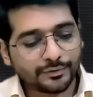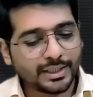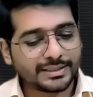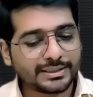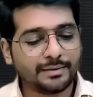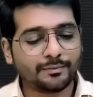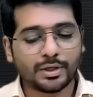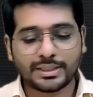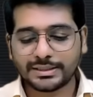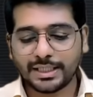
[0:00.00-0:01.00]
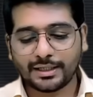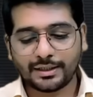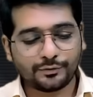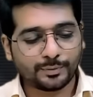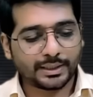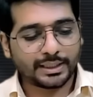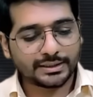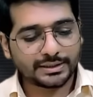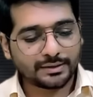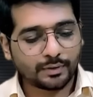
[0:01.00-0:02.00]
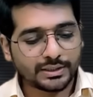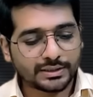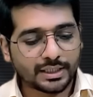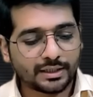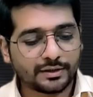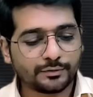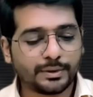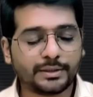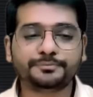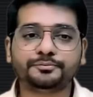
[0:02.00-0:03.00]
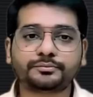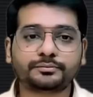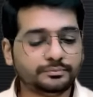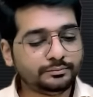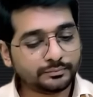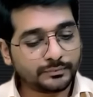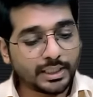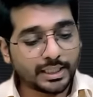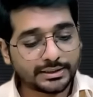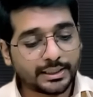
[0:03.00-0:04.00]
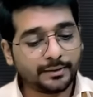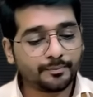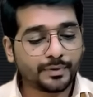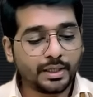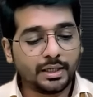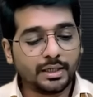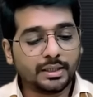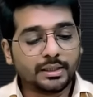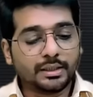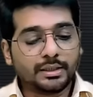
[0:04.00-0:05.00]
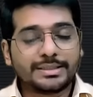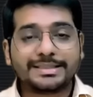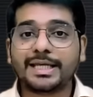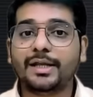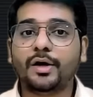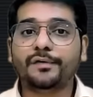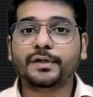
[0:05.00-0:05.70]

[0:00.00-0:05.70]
of their scheme, what is their arrangement? Let's see, what is their arrangement? They are saying sale of